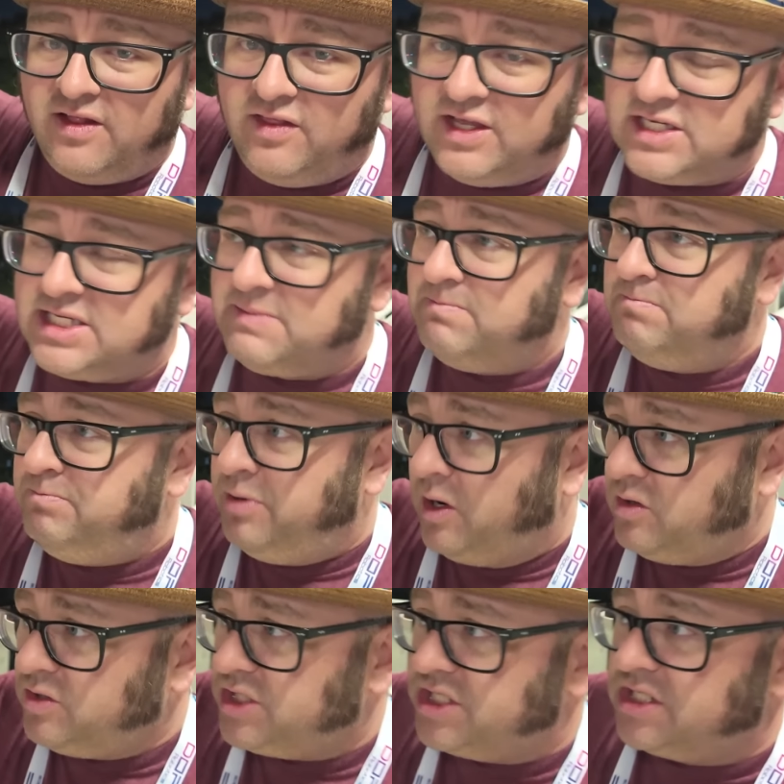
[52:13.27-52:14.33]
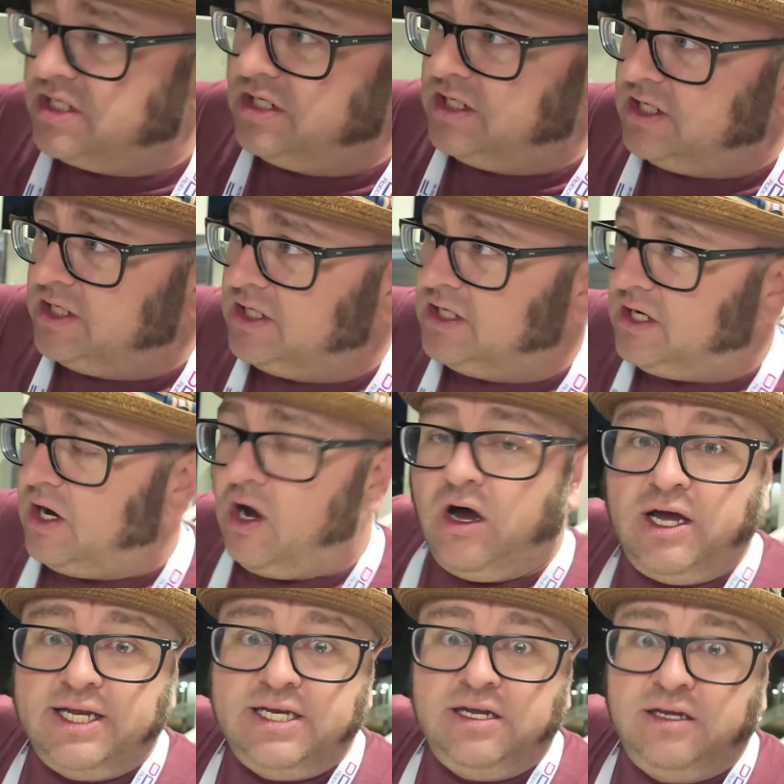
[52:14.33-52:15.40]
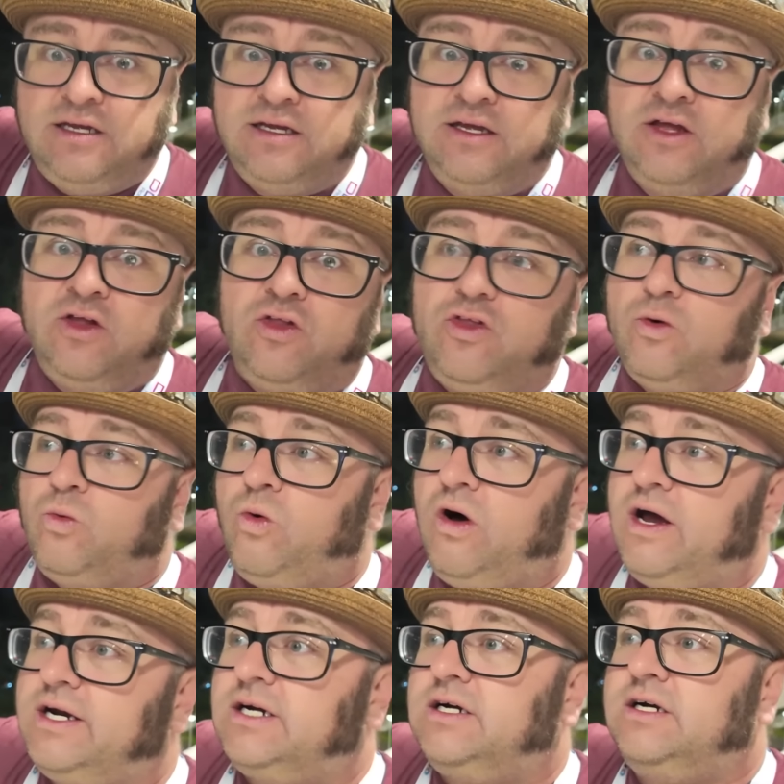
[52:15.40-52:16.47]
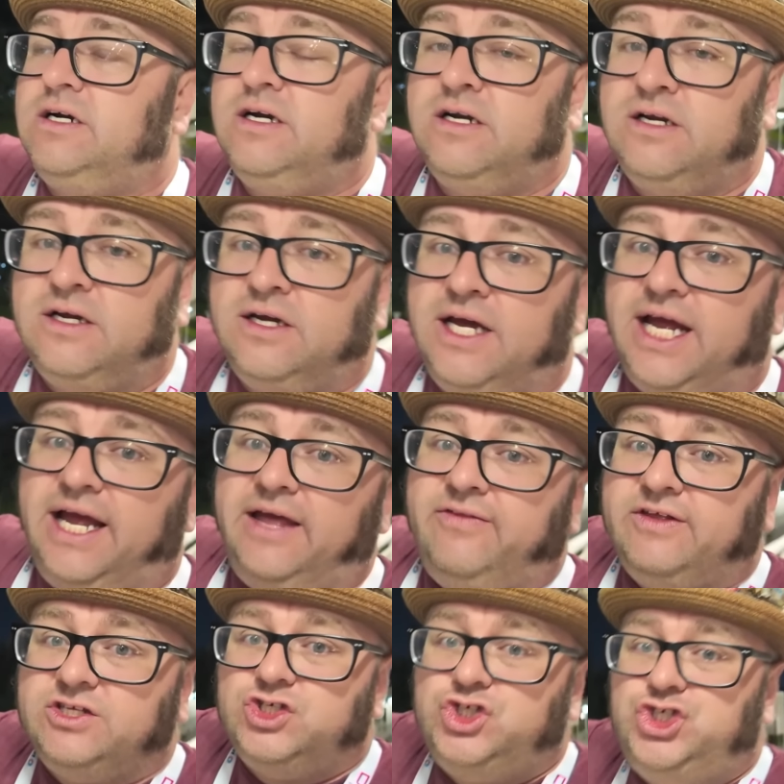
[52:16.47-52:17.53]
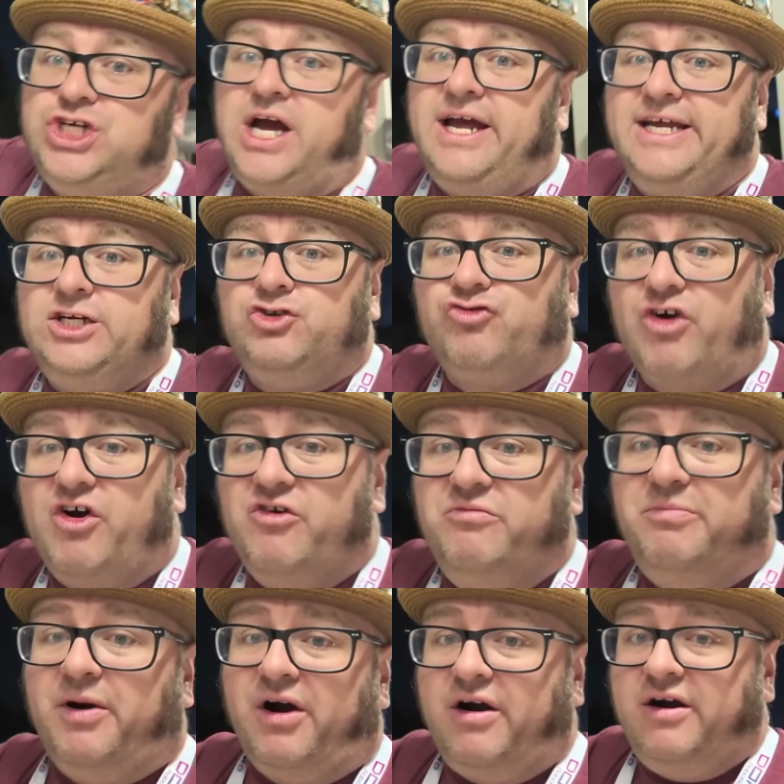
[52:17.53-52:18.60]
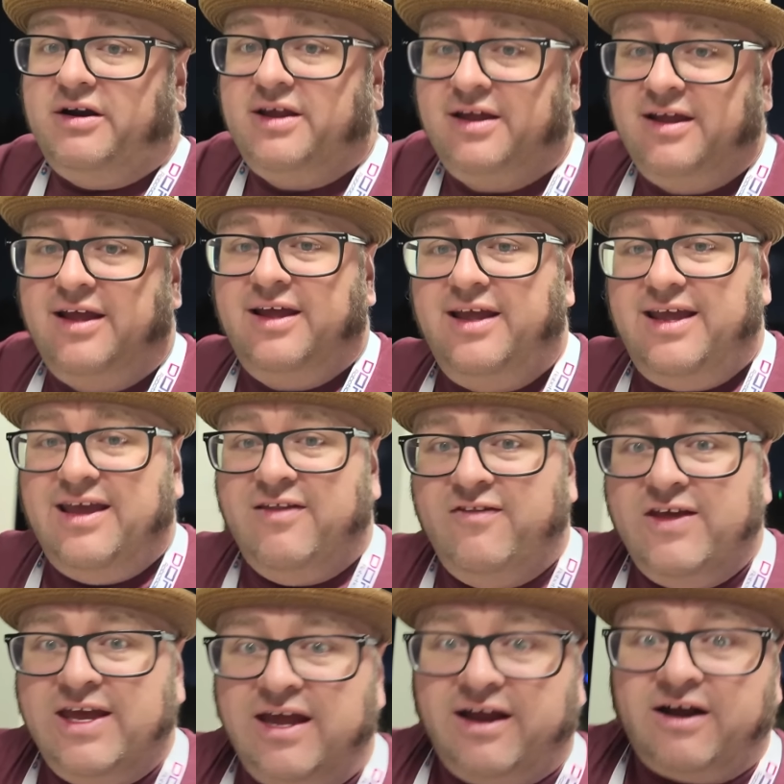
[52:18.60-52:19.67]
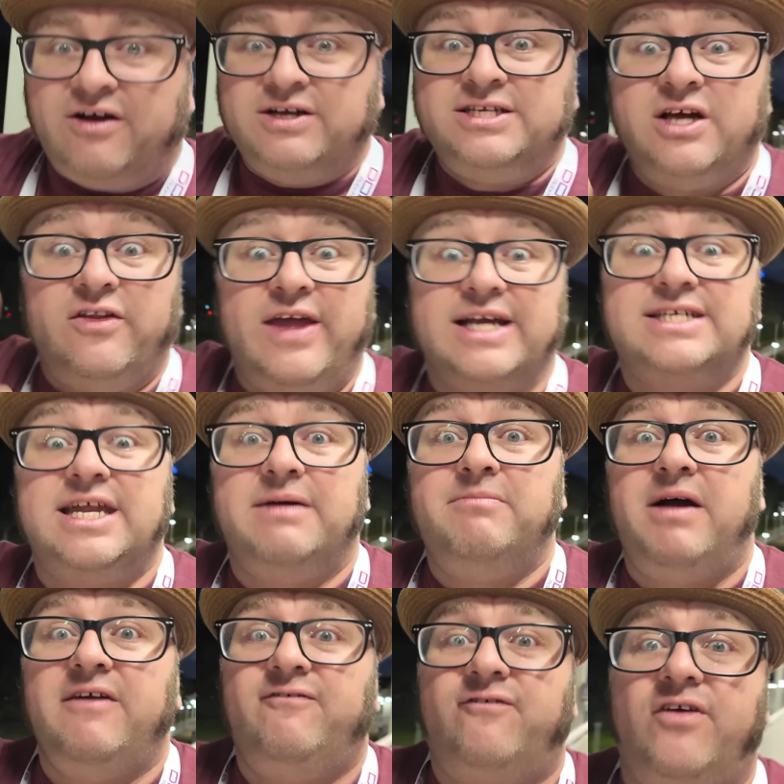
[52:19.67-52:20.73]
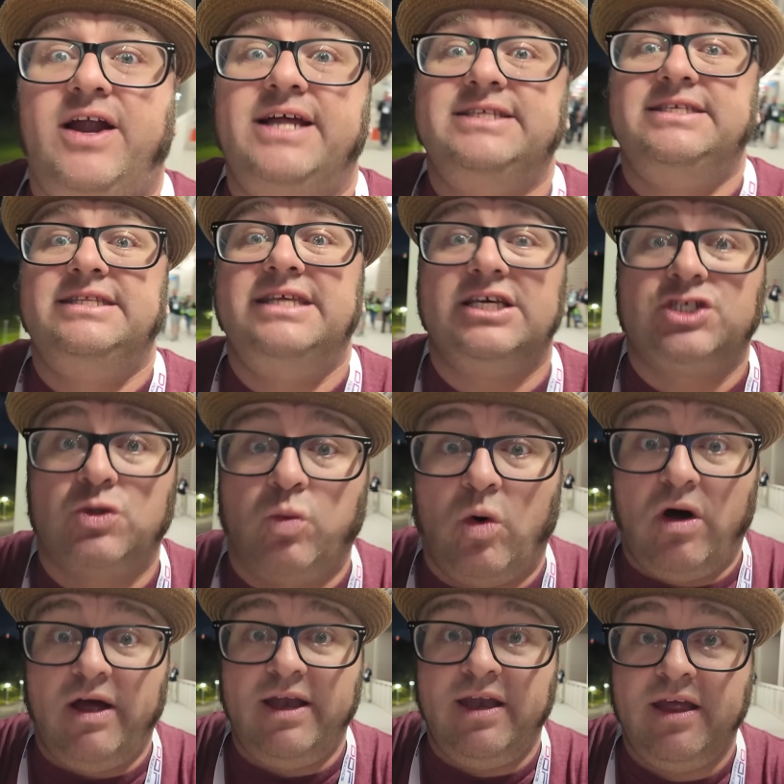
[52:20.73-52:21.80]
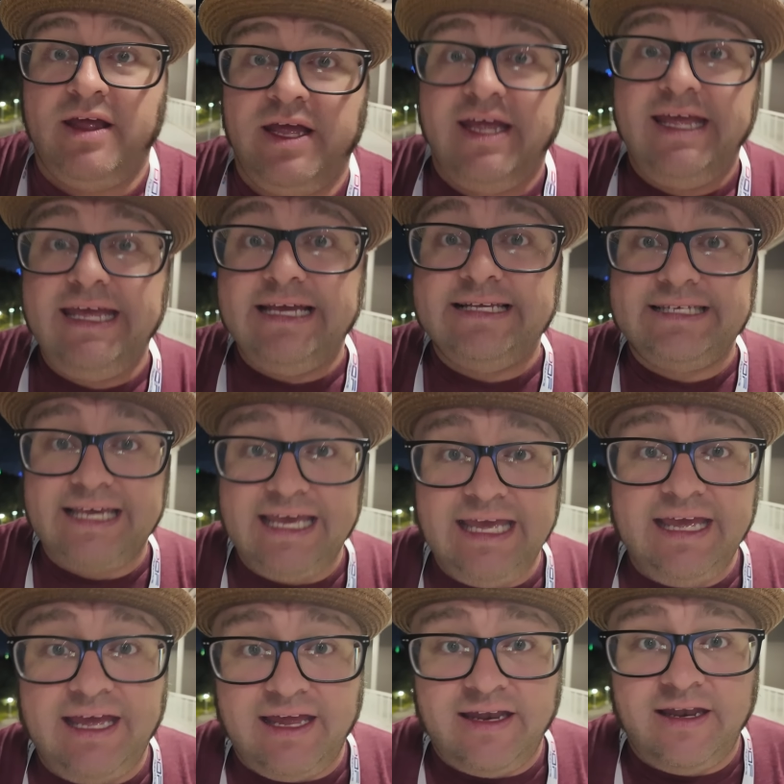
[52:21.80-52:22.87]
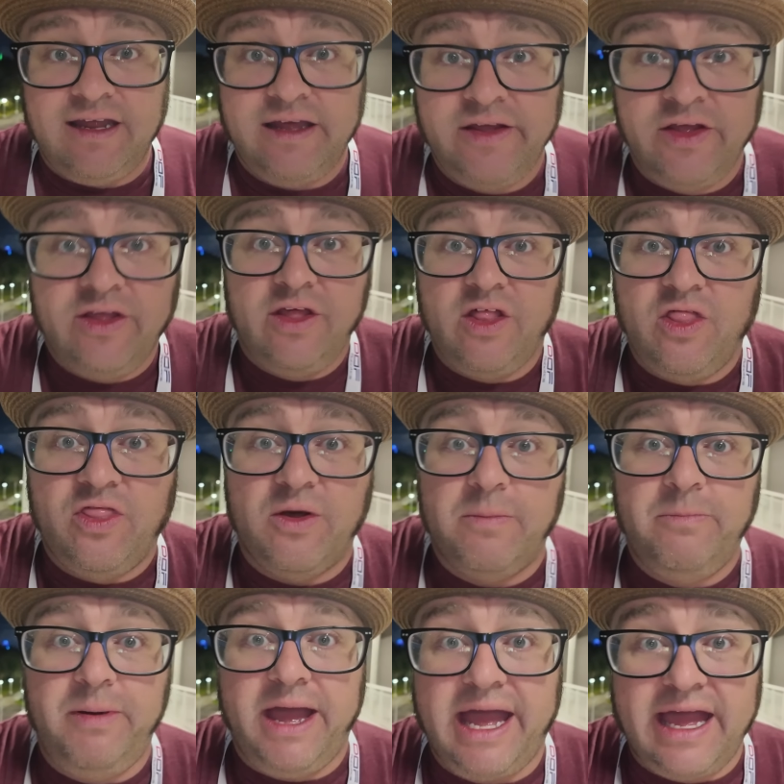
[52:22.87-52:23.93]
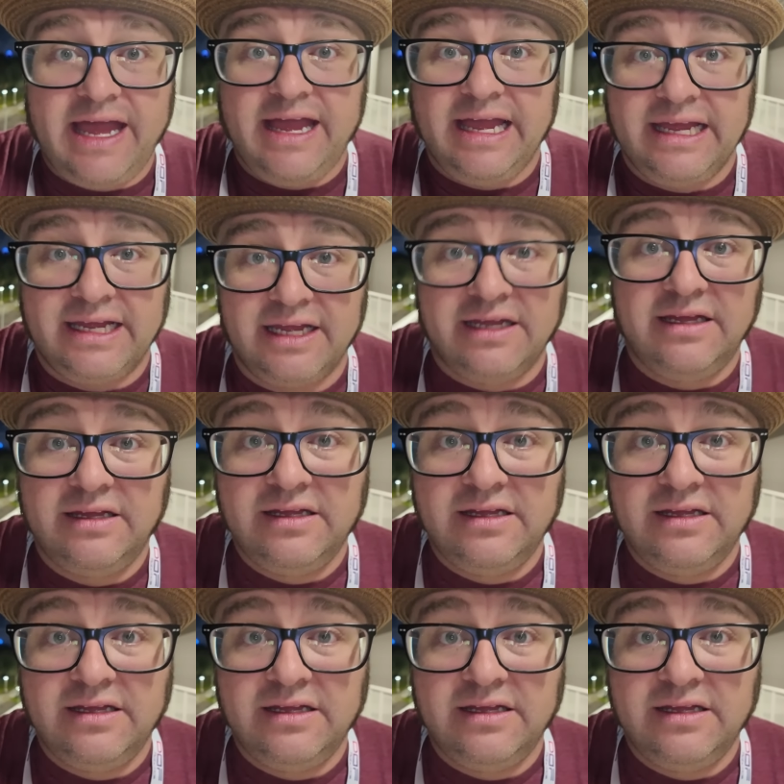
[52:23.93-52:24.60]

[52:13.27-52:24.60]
this boat on the water, and this giant drone bird in the air. Until next time, my friends, this one is in the bag.